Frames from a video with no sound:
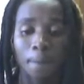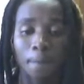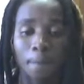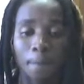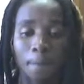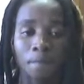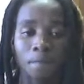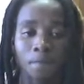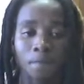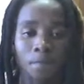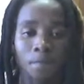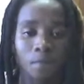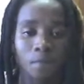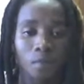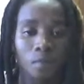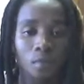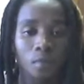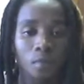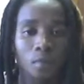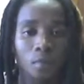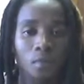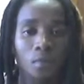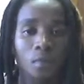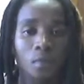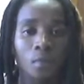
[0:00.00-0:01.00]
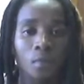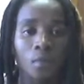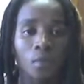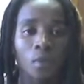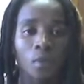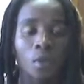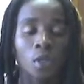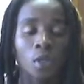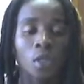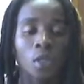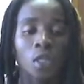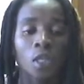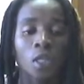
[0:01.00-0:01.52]

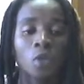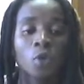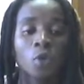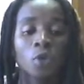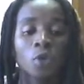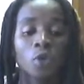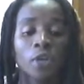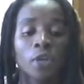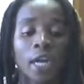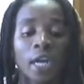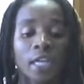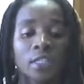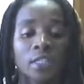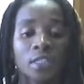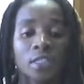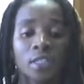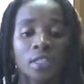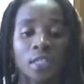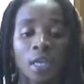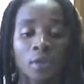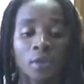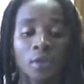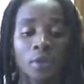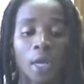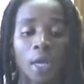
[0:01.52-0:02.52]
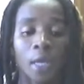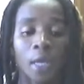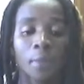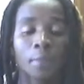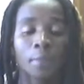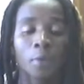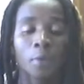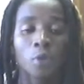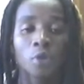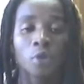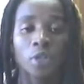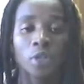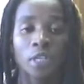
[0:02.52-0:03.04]
when you're writing down a
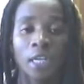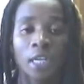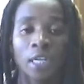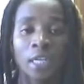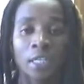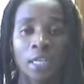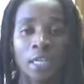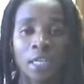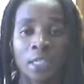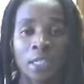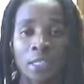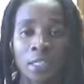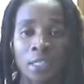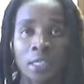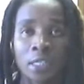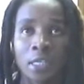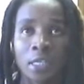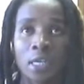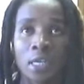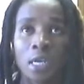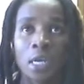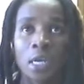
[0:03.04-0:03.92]
book that has